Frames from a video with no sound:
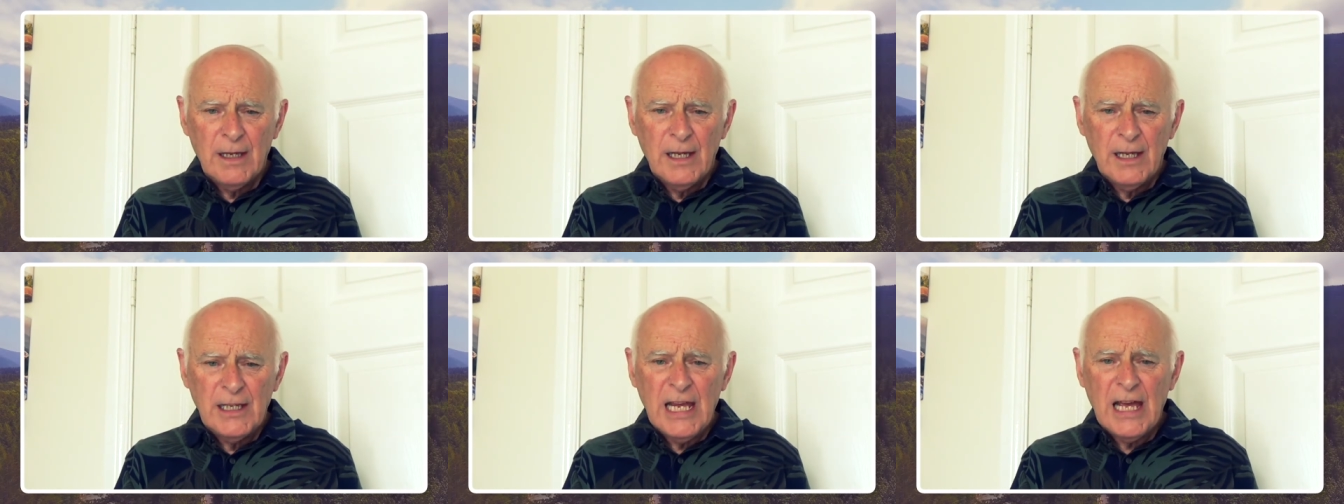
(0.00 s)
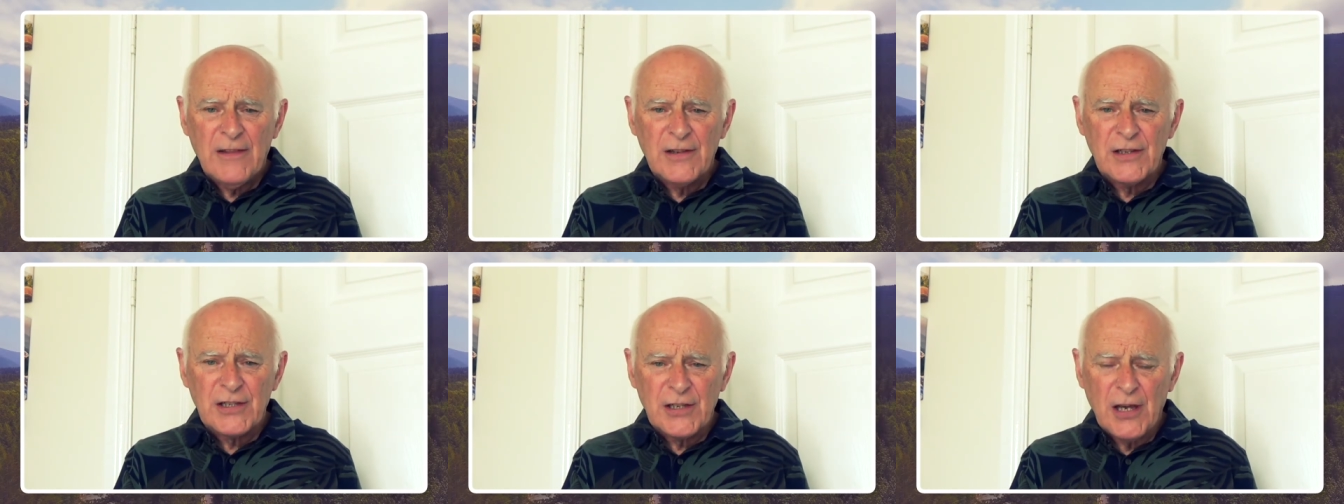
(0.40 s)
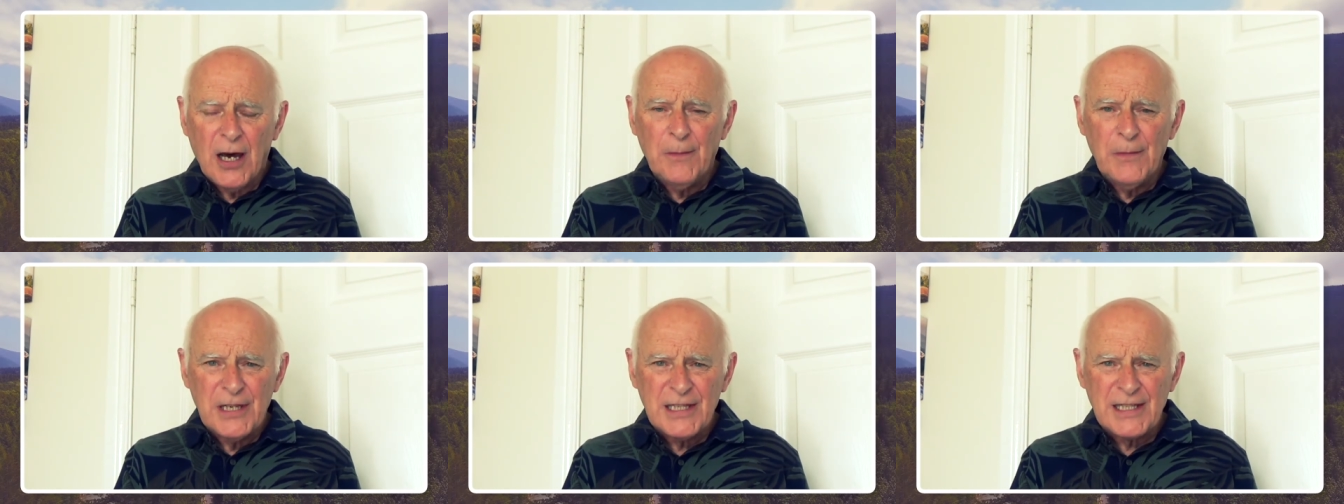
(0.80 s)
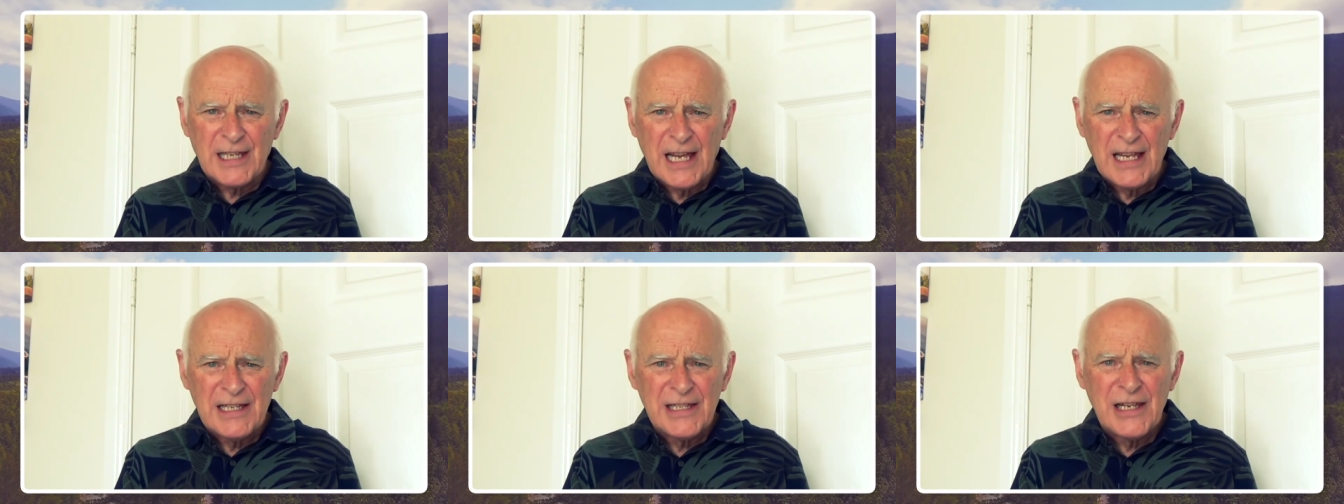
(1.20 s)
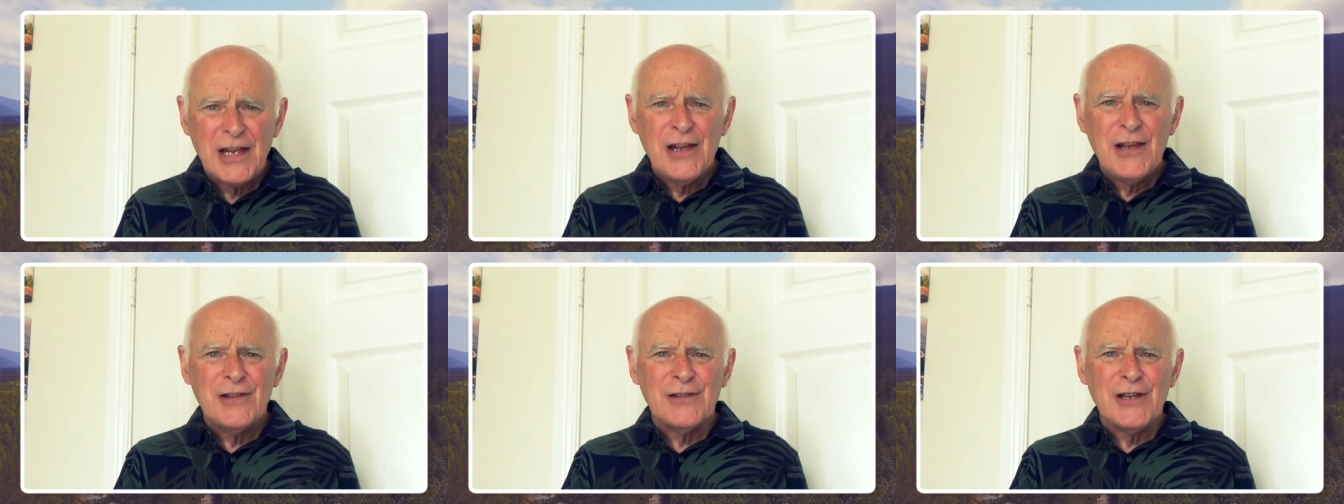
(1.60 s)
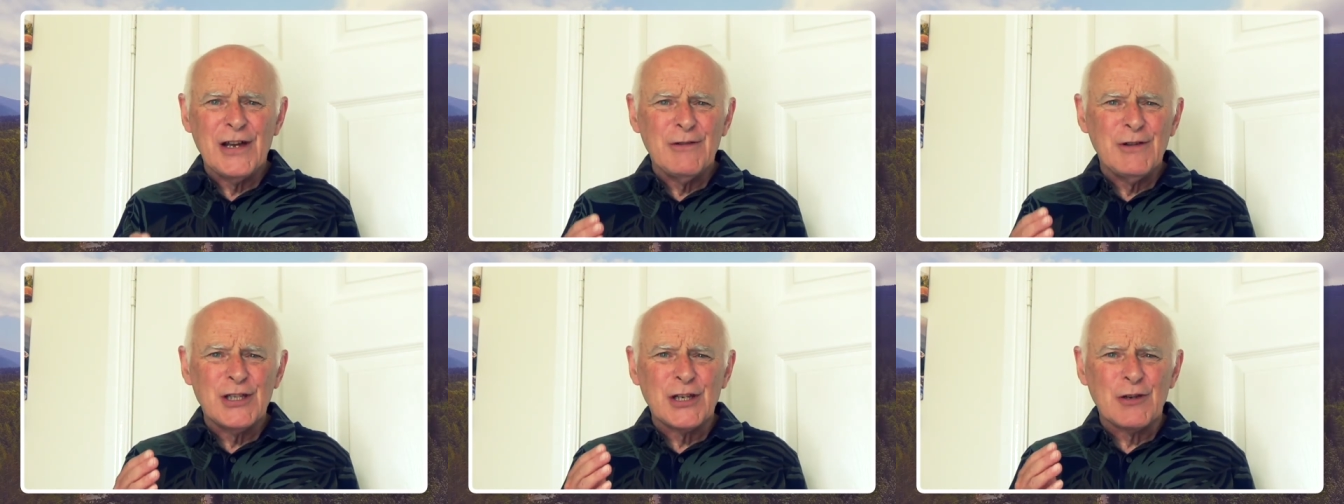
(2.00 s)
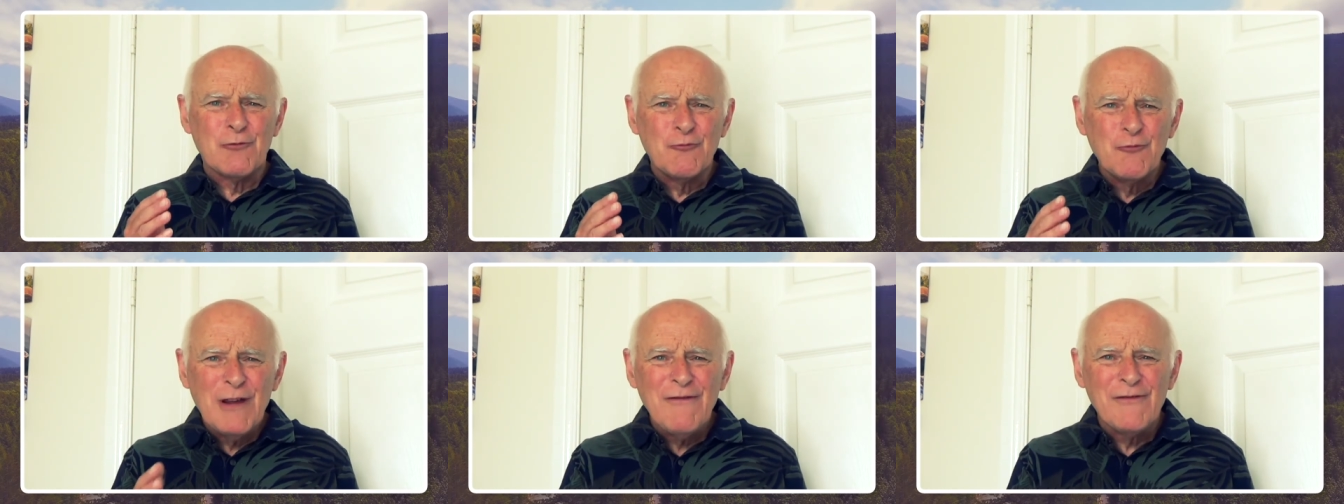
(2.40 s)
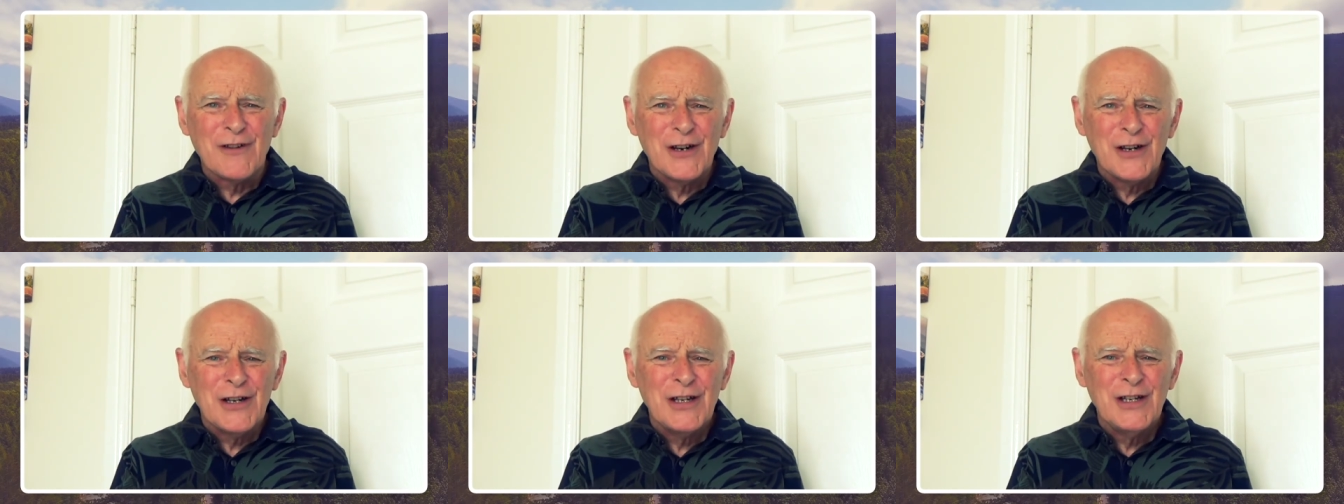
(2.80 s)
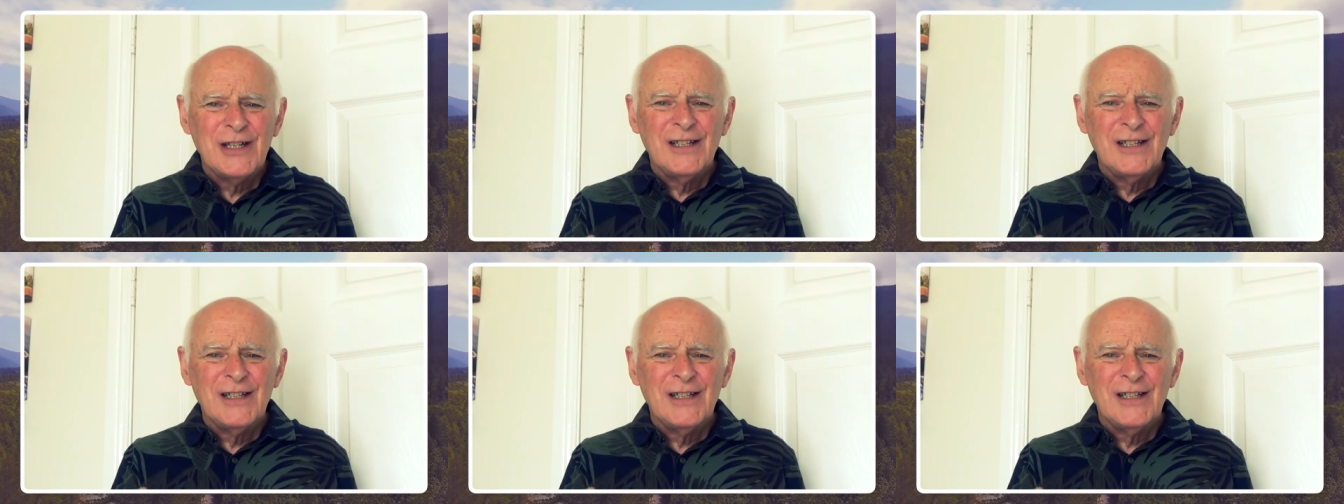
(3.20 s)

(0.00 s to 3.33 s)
Yet the psalmist says, there is a river